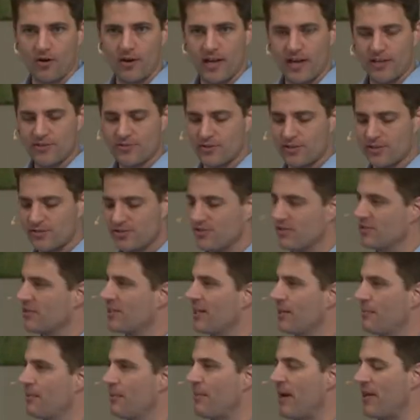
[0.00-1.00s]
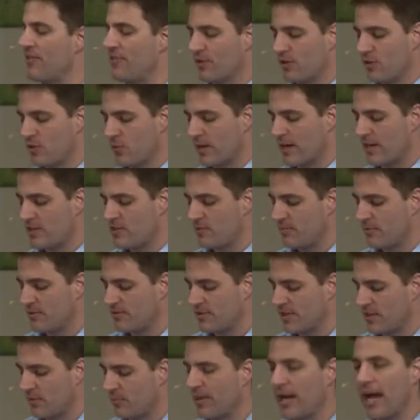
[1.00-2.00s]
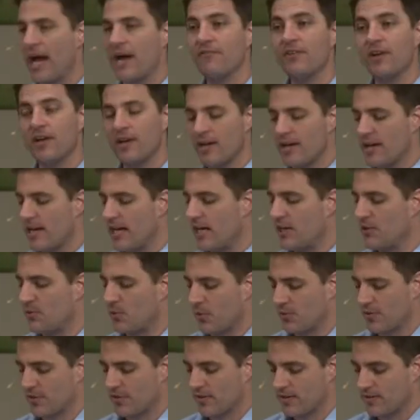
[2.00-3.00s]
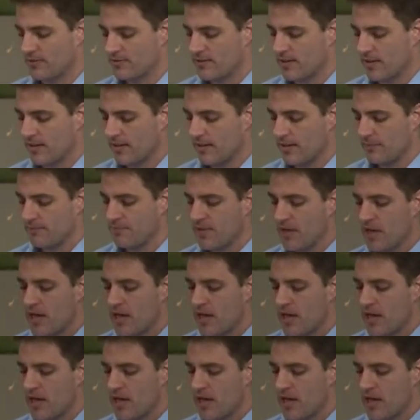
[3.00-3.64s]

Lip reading: Okay, so this is a clip about the Creation Museum we have in northern Kentucky.